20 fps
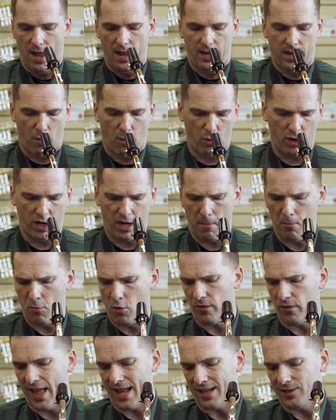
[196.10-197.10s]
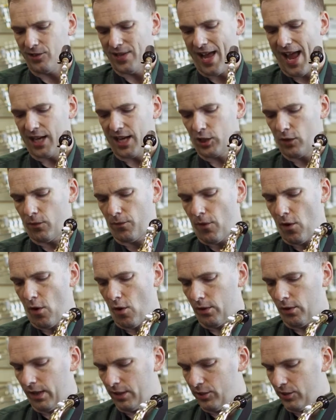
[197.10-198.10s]
Now we're going to move that
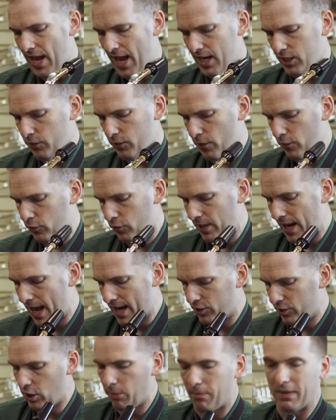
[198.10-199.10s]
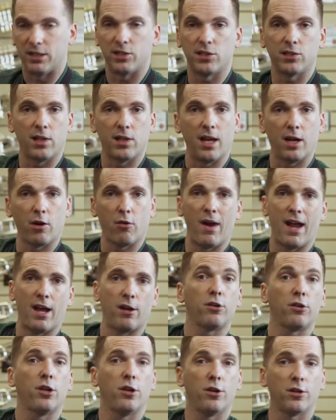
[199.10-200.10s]
saxophone. The saxophone should actually be slung
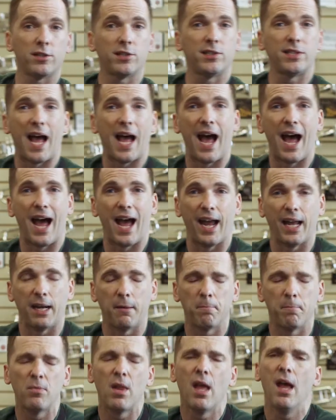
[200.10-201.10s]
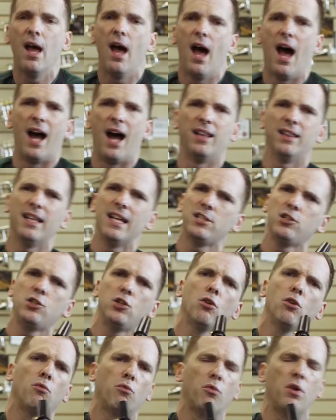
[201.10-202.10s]
around to your side. Unless
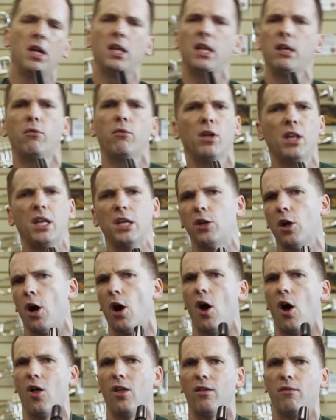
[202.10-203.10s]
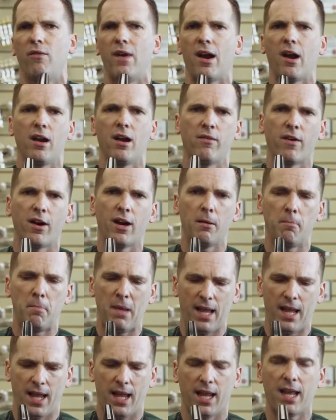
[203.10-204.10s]
you're really, really tall and very, very
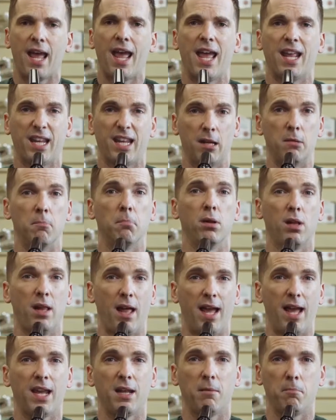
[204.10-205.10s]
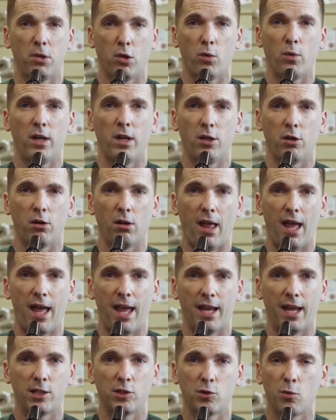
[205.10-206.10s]
big and can play in between your
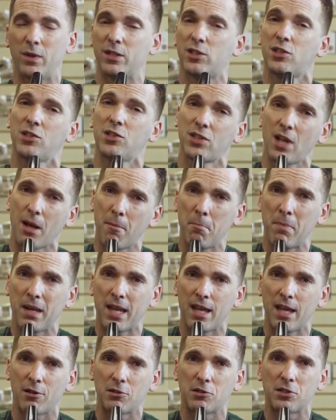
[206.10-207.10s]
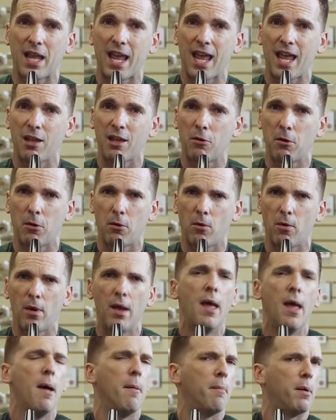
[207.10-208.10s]
legs, which some beginners can do,
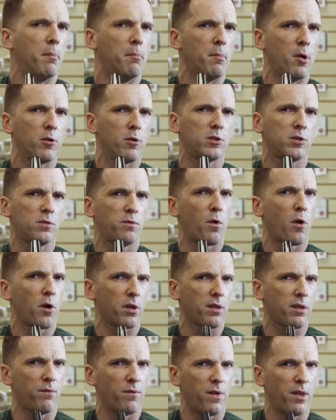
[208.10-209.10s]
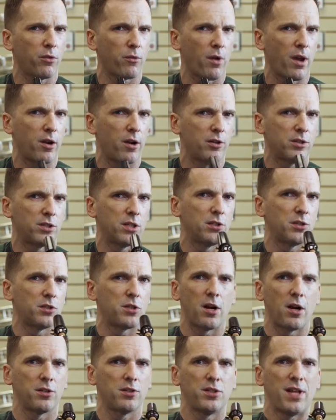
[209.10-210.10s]
but most 4th and 5th graders that
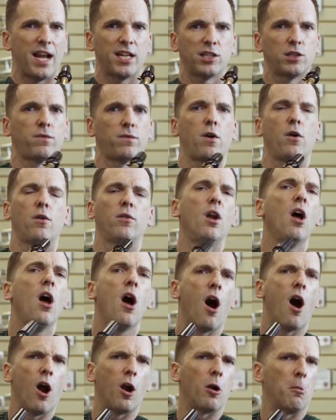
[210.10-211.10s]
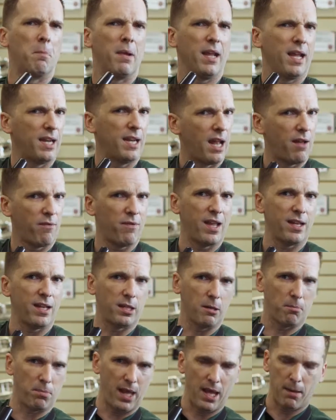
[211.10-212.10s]
start saxophone aren't big enough yet to
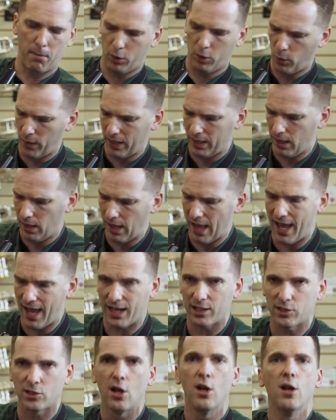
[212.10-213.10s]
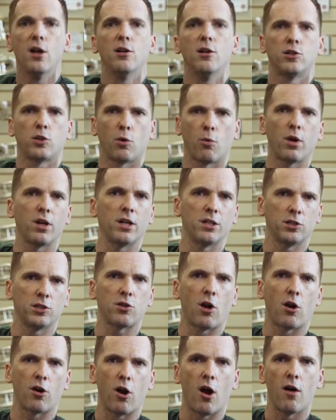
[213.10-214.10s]
play between the legs. So we're going to
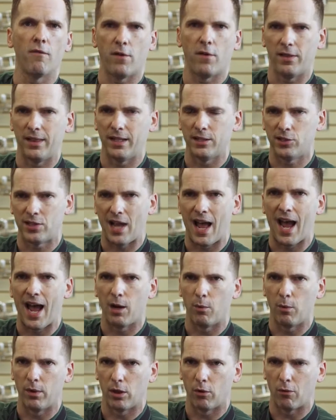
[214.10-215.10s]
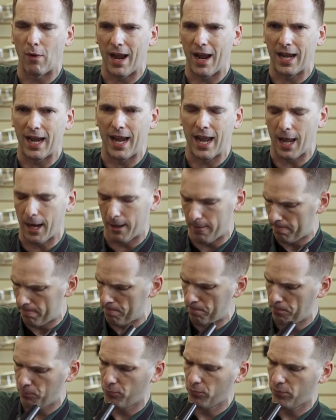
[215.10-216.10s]
start off on the side with the right hand.
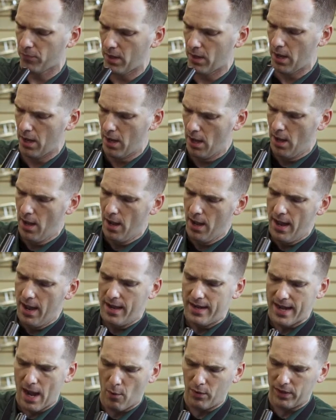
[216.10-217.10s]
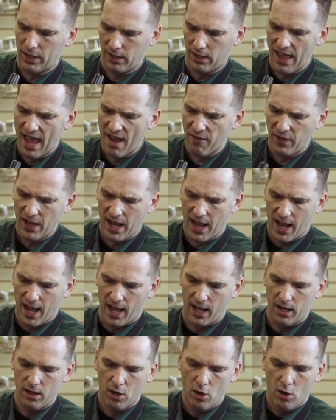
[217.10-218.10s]
Now with the left
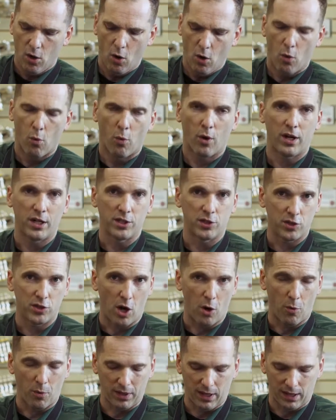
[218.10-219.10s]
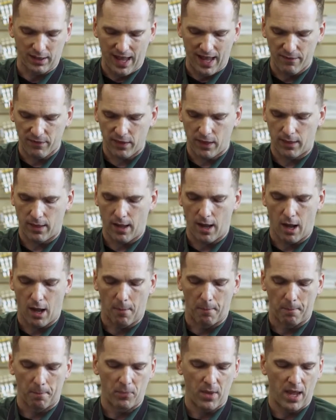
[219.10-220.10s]
hand, we're going to start with the left
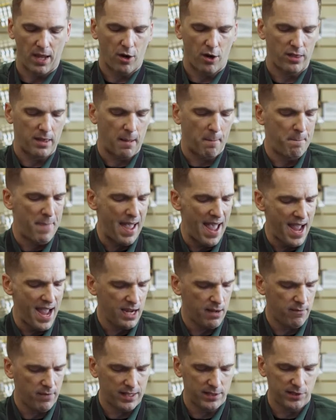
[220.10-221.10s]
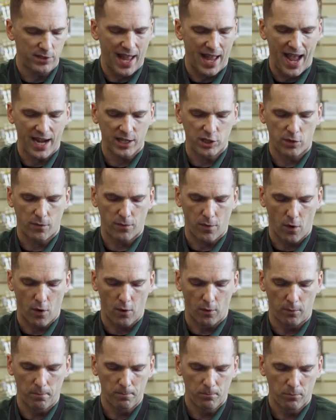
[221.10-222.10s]
thumb. And on the back of the saxophone,